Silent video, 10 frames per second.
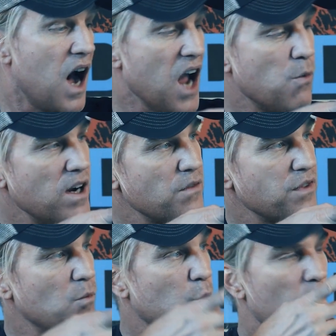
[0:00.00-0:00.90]
I went
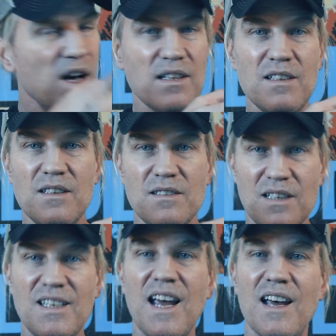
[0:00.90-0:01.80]
from one
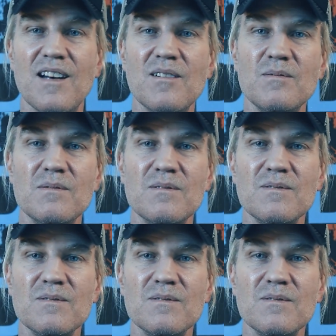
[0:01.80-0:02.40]
to 10